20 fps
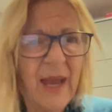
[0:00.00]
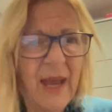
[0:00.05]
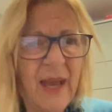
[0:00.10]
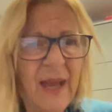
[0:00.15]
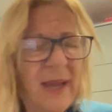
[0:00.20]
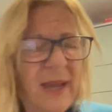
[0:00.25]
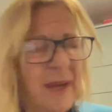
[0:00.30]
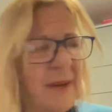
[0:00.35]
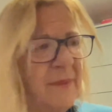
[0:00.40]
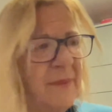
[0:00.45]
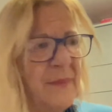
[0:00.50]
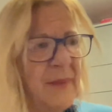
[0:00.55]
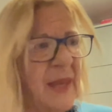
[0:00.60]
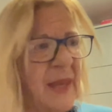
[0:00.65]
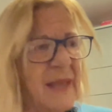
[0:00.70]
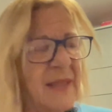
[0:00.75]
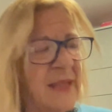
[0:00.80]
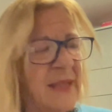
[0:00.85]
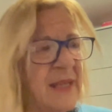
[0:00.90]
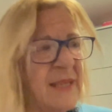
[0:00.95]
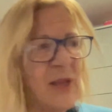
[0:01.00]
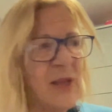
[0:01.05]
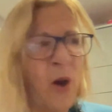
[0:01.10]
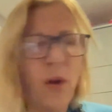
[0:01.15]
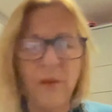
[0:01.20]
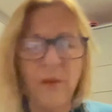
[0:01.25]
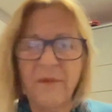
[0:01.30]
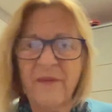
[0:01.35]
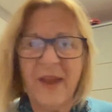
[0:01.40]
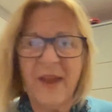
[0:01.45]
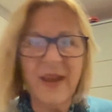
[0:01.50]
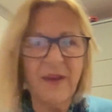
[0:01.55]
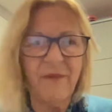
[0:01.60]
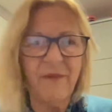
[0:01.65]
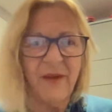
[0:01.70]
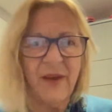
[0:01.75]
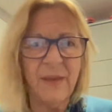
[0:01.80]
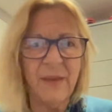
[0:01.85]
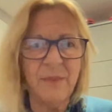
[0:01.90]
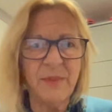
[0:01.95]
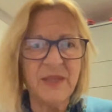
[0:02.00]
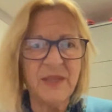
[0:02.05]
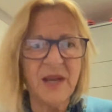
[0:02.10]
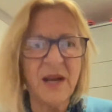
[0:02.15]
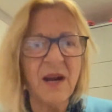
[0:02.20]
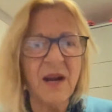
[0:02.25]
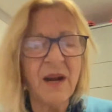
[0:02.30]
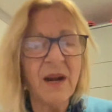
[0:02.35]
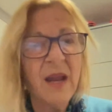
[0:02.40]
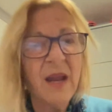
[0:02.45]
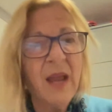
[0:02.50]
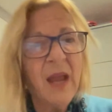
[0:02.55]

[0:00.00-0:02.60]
It's all very, very bizarre.